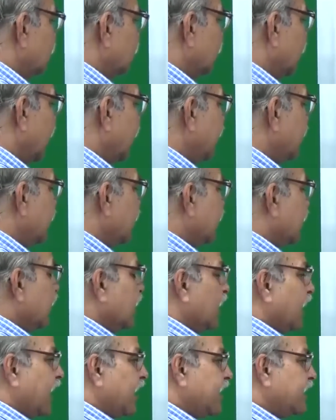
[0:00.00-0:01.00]
Okay,
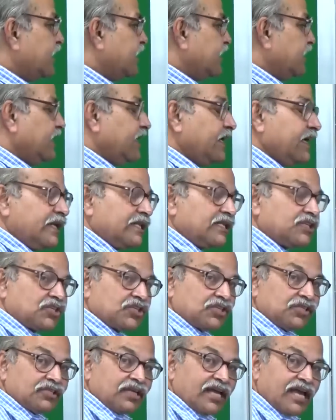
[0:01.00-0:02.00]
and
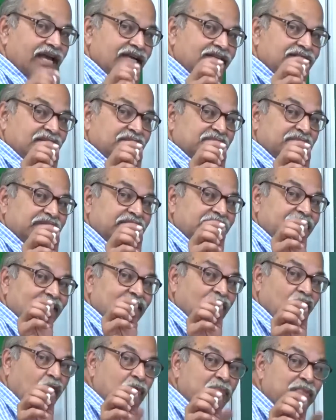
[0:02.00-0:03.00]
each atom in
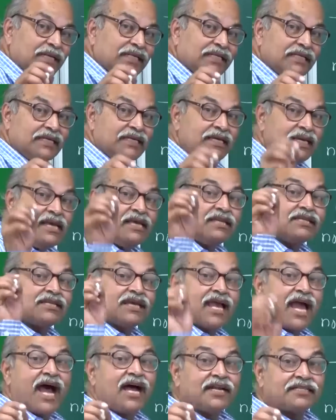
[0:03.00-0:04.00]
copper, each
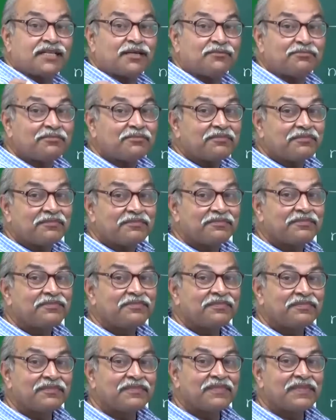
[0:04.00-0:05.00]
atom
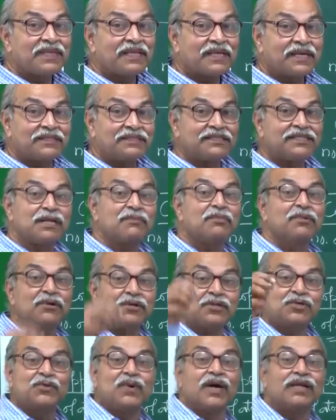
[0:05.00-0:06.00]

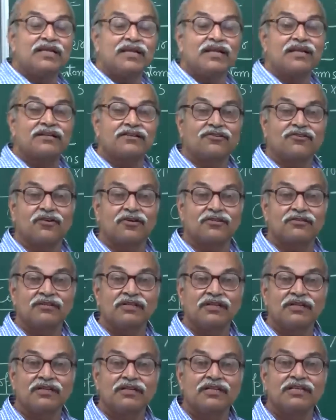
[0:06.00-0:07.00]
contributes 1
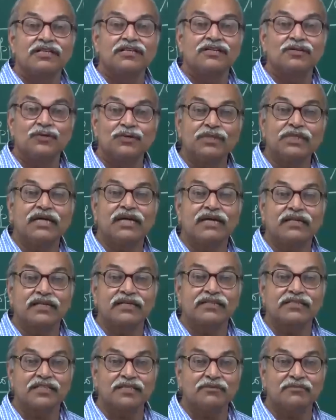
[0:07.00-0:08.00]
electron to the
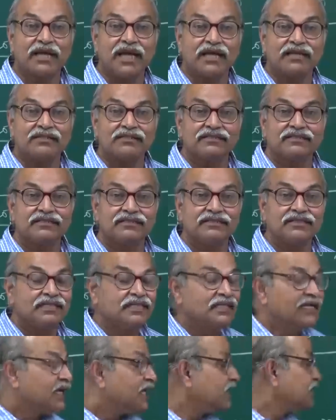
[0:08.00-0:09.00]
conduction band,
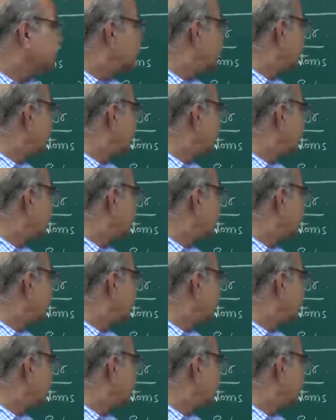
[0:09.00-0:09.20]
and